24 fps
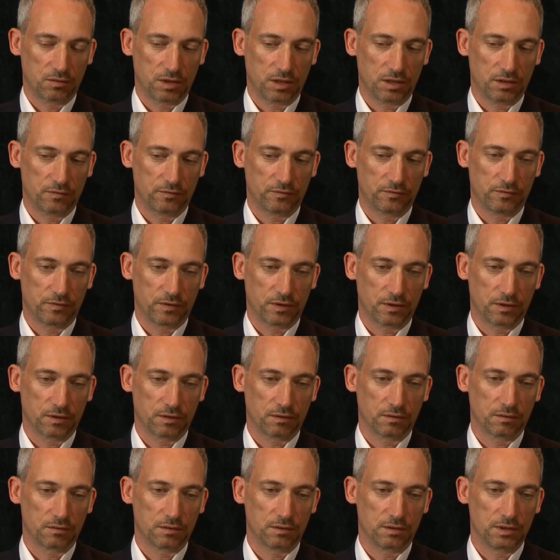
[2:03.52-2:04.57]
to have
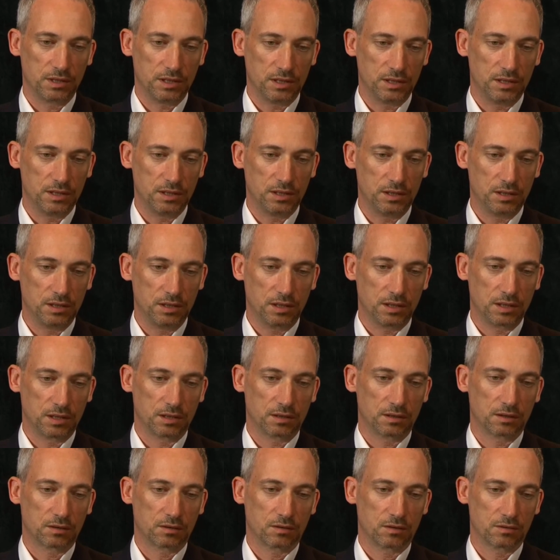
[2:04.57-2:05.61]
VD
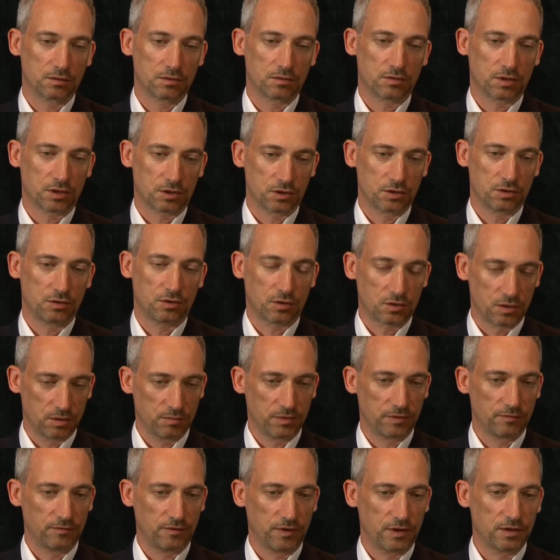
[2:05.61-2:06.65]
and construction
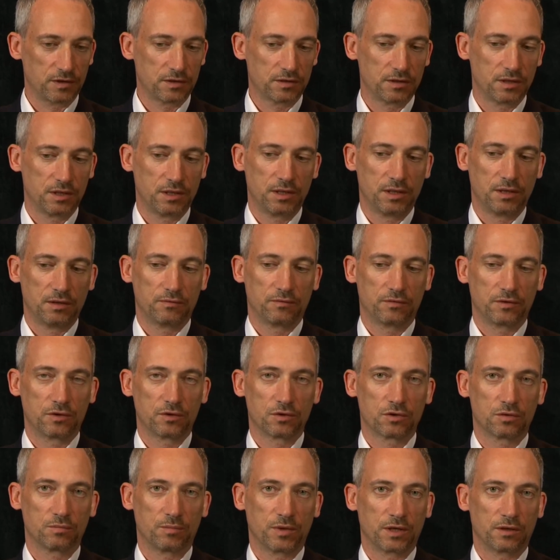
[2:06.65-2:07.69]
document phase
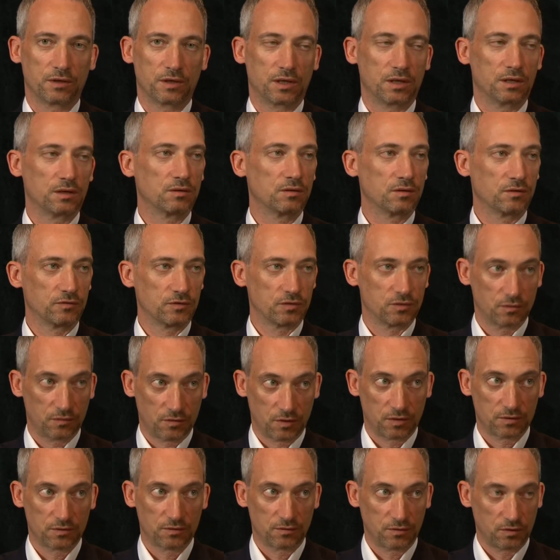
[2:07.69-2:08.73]
finished by the end of
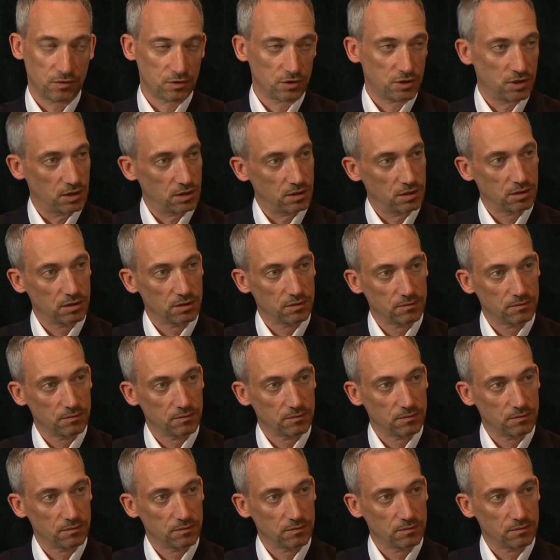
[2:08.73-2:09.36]
2013.